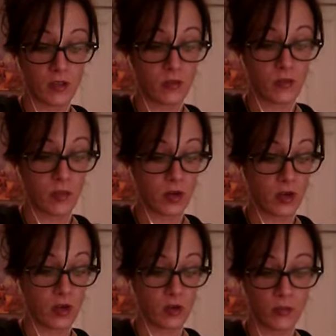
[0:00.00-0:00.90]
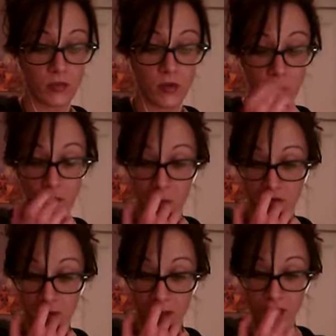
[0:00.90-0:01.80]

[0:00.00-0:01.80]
It was pretty dope. So if you have any